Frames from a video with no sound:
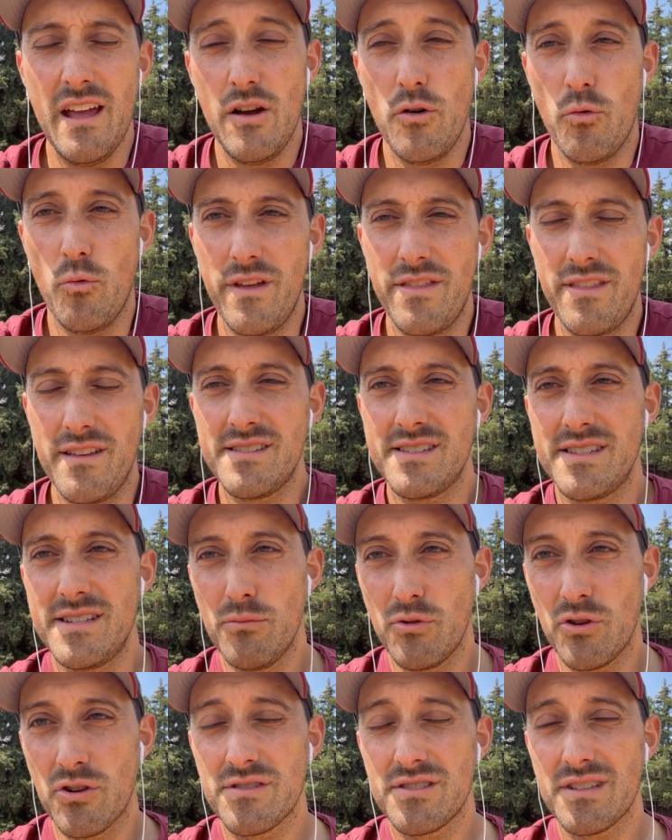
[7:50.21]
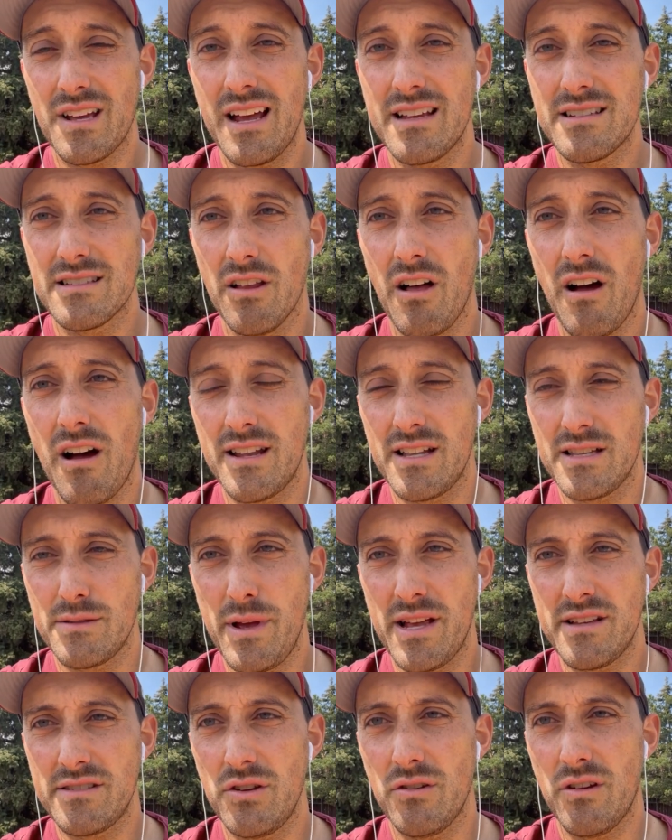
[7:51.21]
with a similar size lot as
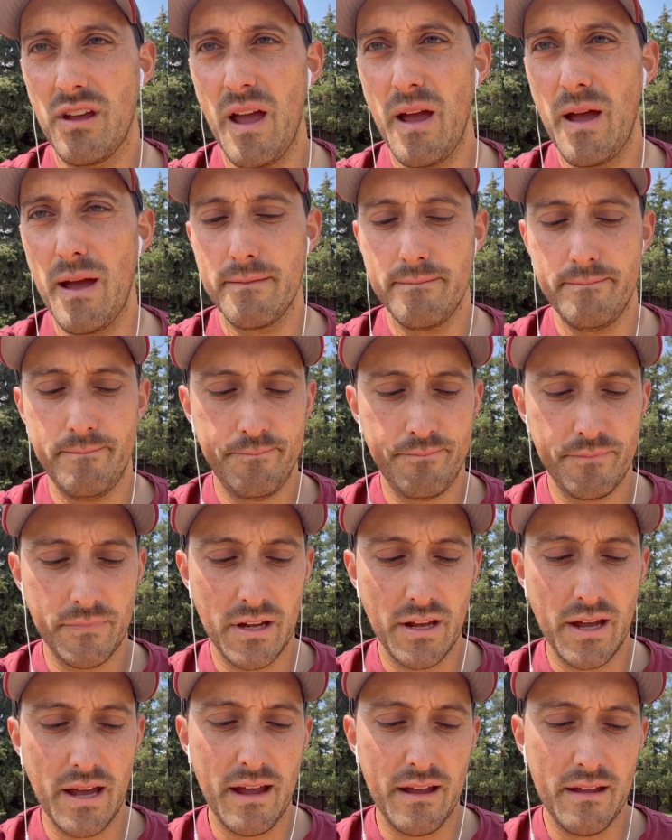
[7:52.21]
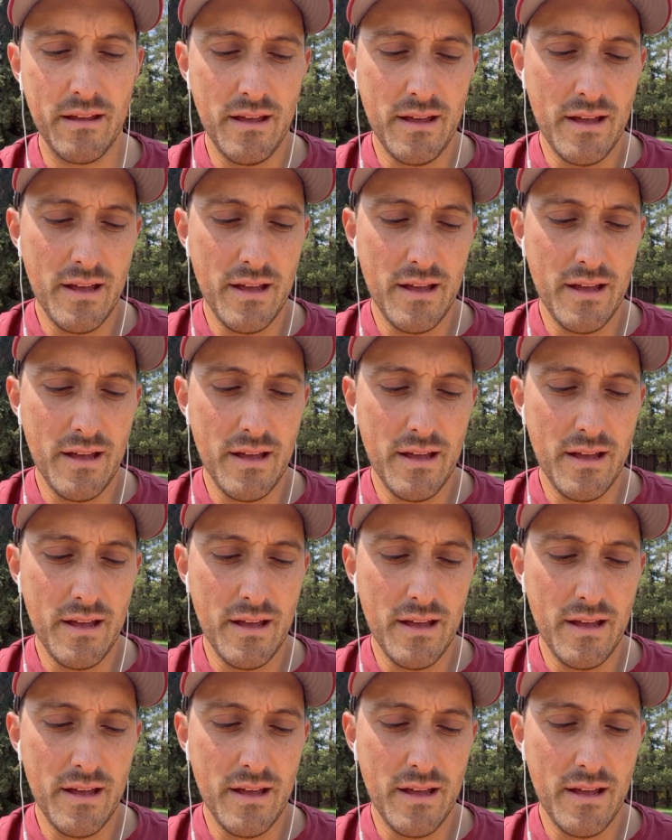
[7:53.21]
best you can, okay?